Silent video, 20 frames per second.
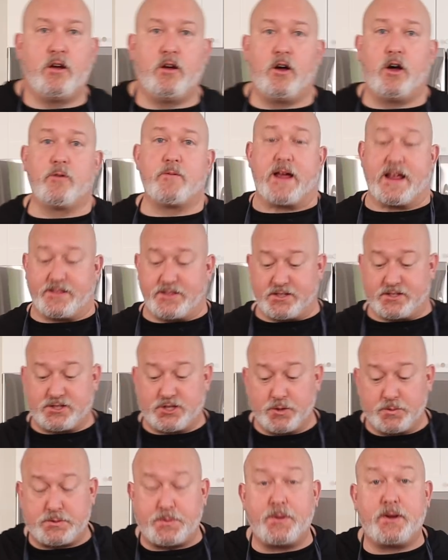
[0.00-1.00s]
All right, the
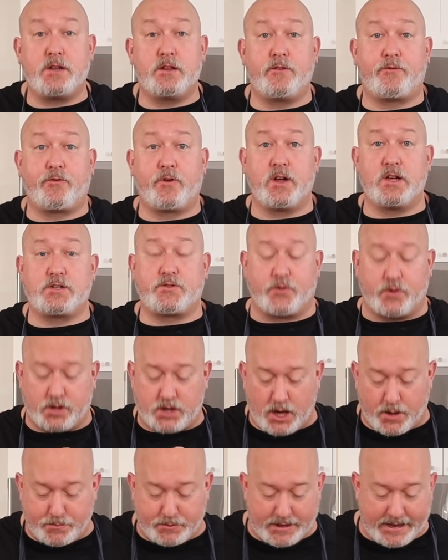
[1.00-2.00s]
soup's been in the fridge for a
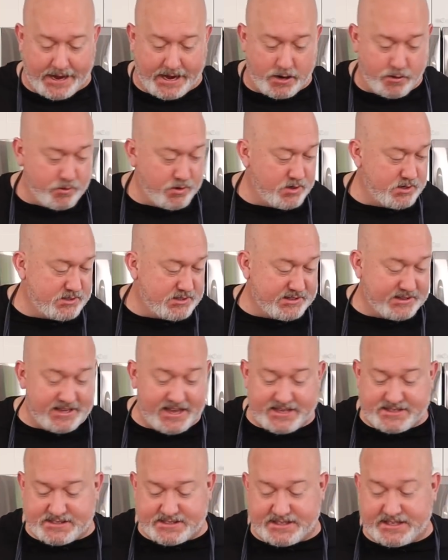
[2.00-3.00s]
couple of hours.
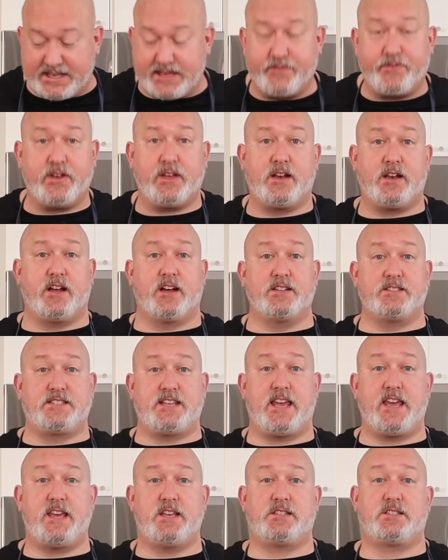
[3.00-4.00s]
Let's give it a
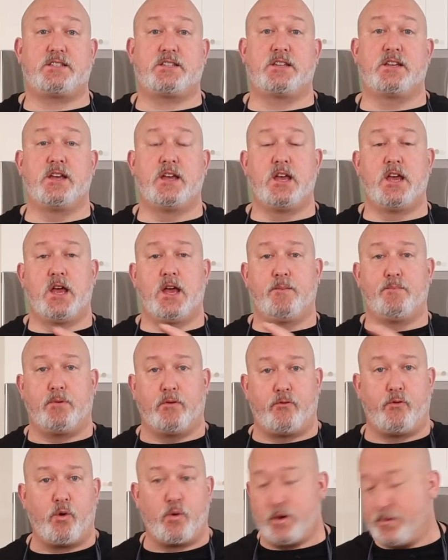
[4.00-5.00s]
taste
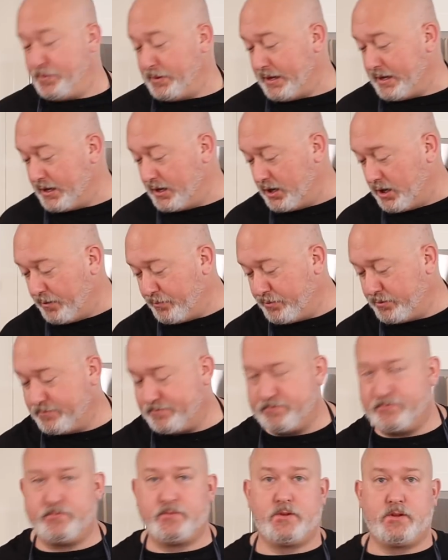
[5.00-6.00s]
before we plate it up.
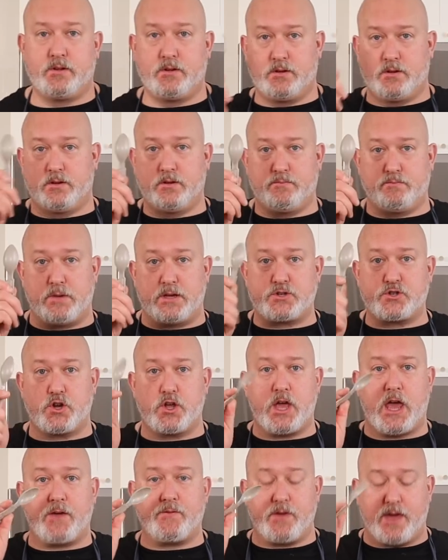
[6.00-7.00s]
Make sure
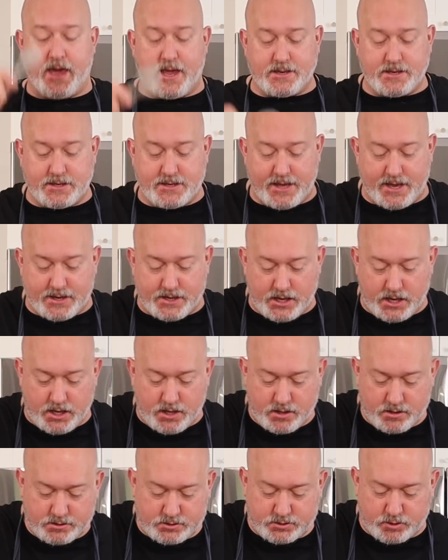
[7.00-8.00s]
you have your handy
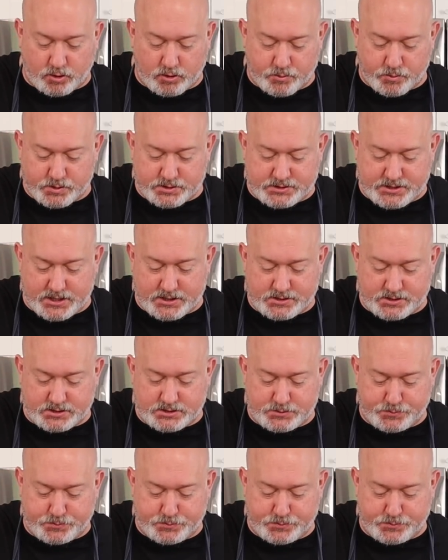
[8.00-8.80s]
dandy Star Wars tasting